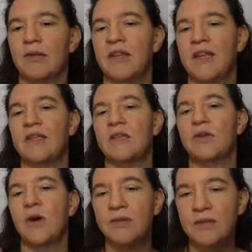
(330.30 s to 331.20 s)
That is
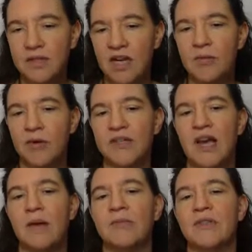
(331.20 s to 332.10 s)
a constant number of
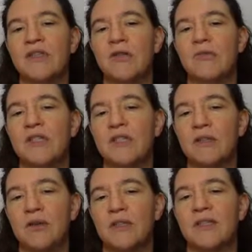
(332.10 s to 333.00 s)
time, and so we
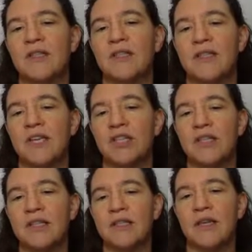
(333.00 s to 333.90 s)
still consider such
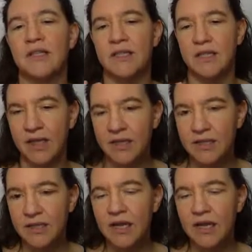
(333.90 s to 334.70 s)
things tight.